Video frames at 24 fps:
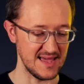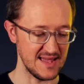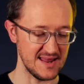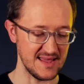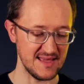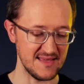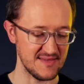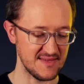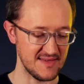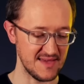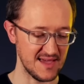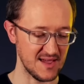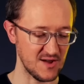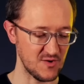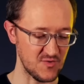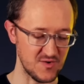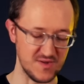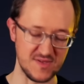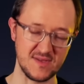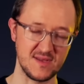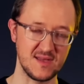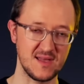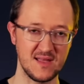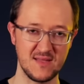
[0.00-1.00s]
Anything
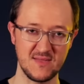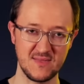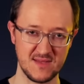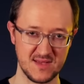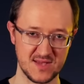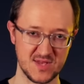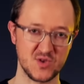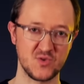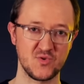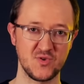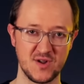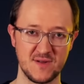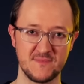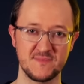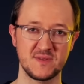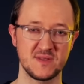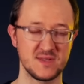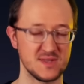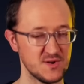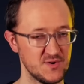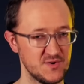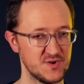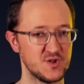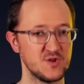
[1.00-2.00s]
within this script
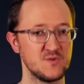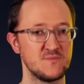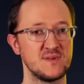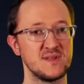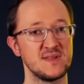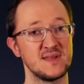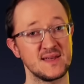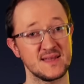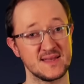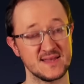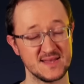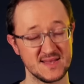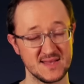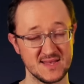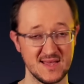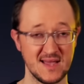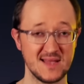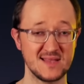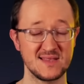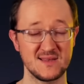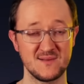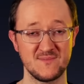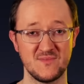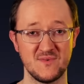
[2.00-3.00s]
is going to be
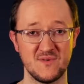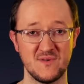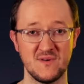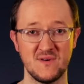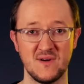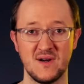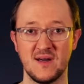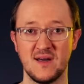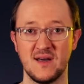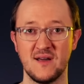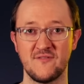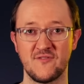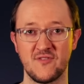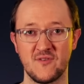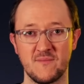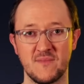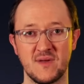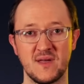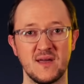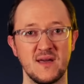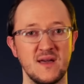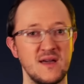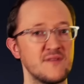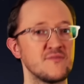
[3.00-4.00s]
accessible from
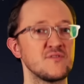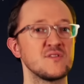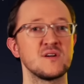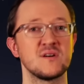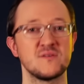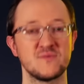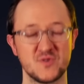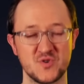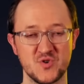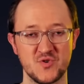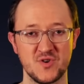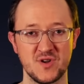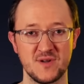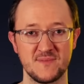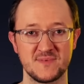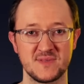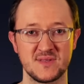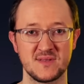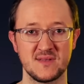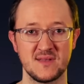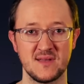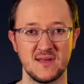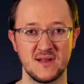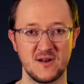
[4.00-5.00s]
every other
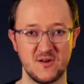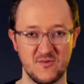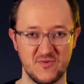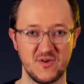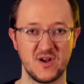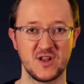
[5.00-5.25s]
script in our